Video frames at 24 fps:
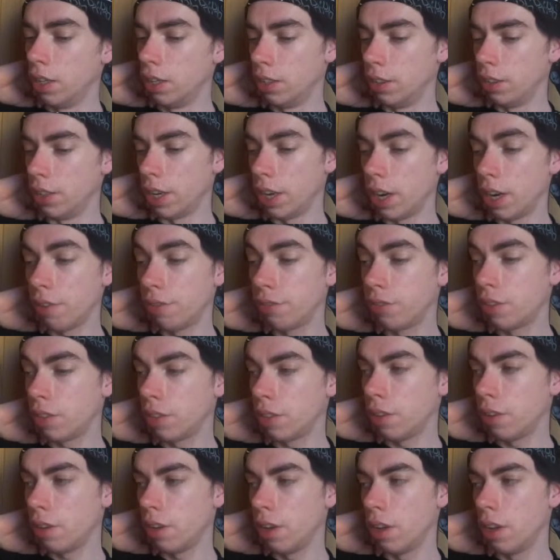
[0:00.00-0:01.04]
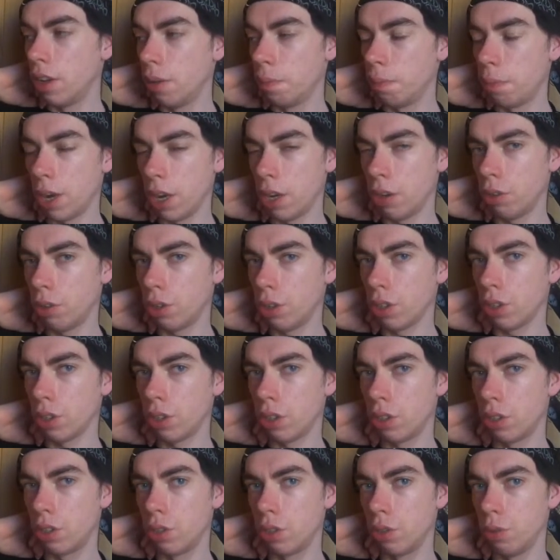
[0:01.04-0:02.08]
They have the power
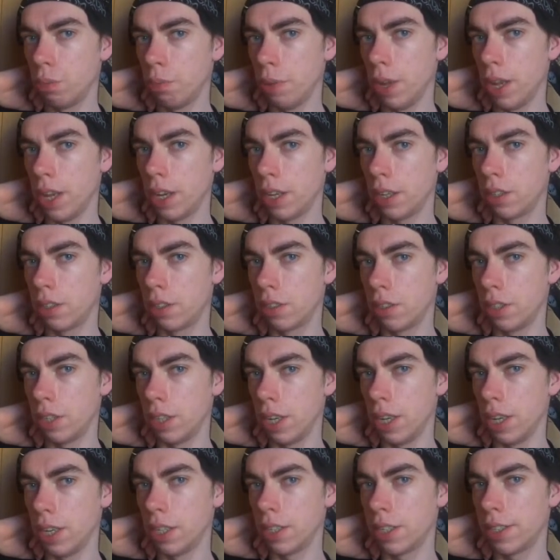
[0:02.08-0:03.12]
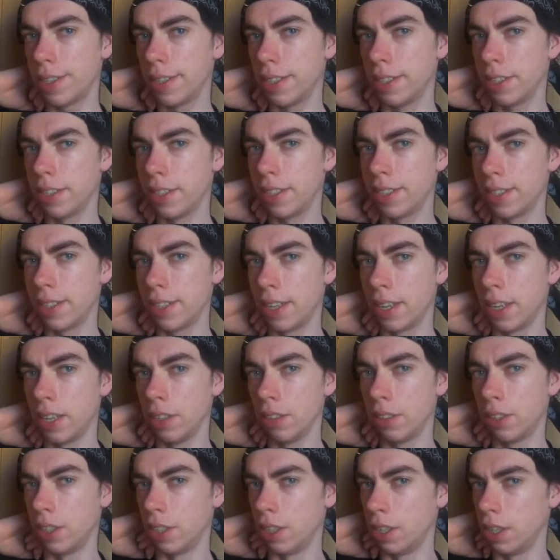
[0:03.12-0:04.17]
to make the innocent
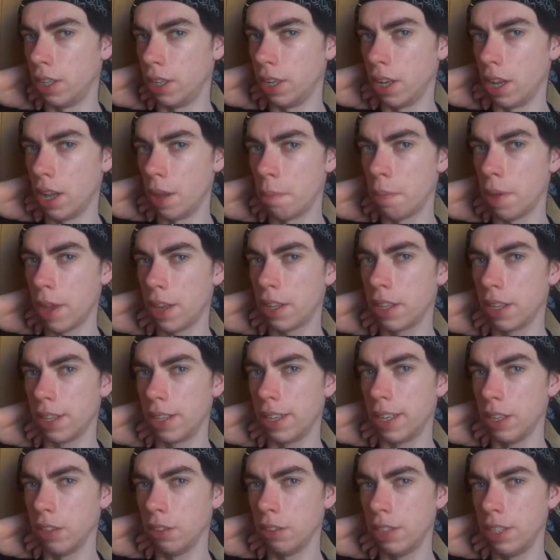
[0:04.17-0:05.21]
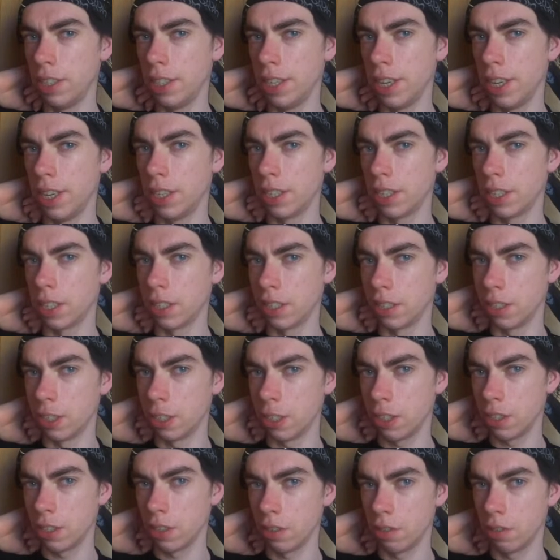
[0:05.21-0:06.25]
guilty and make the guilty
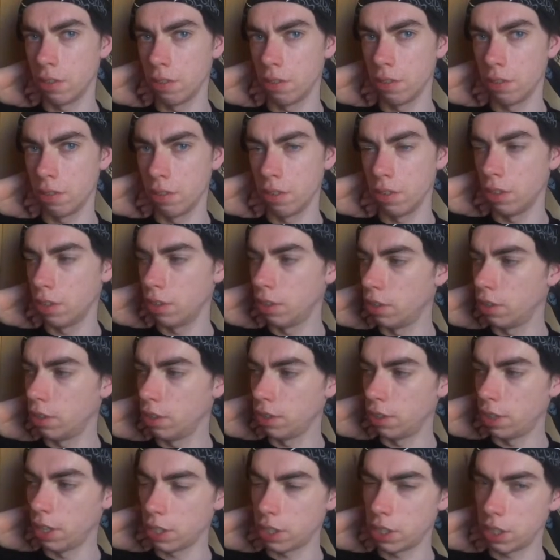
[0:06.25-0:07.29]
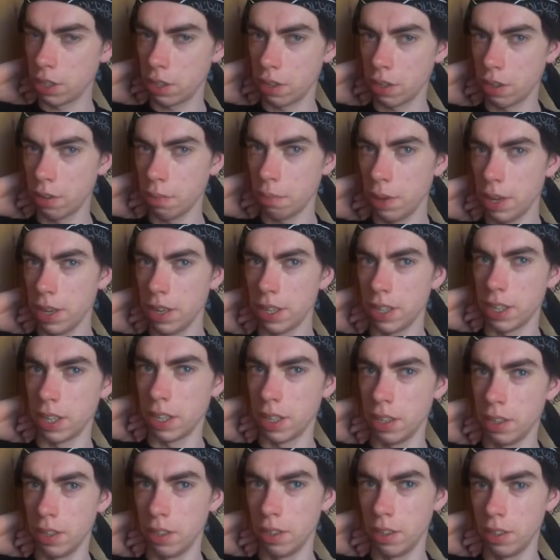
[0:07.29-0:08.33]
innocent. That's the
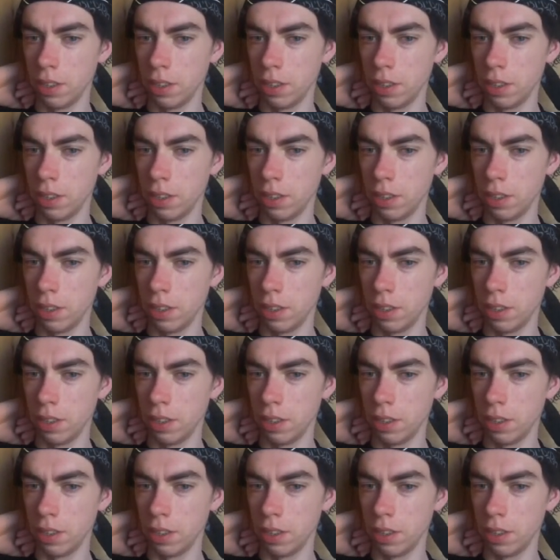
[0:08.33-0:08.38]
media.